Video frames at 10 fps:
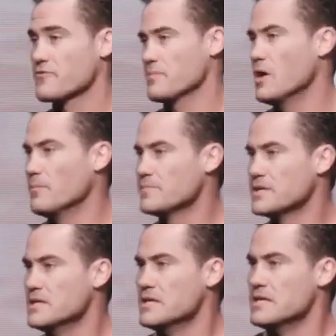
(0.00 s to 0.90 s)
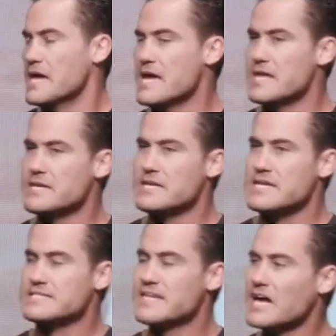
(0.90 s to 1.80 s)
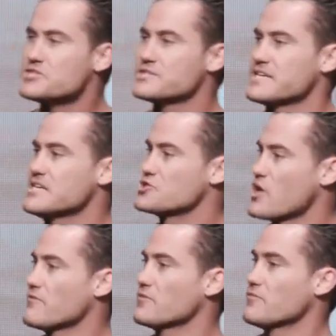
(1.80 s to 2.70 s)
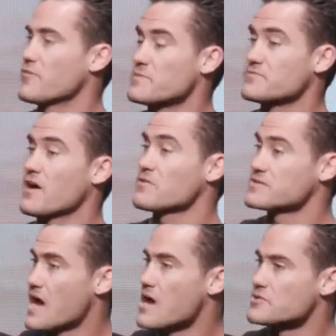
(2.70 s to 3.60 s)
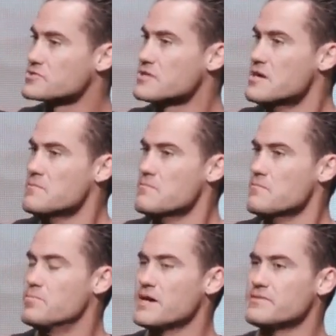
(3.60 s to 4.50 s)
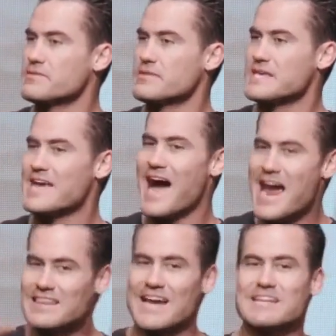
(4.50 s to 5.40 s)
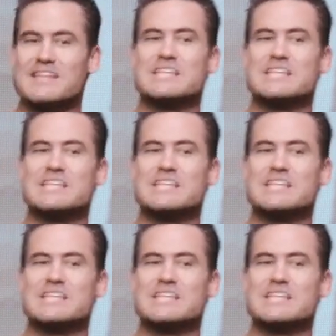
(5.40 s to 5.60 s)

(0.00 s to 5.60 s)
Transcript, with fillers: from home. And it's not just that he had traveled from his father's house, but he highlighted that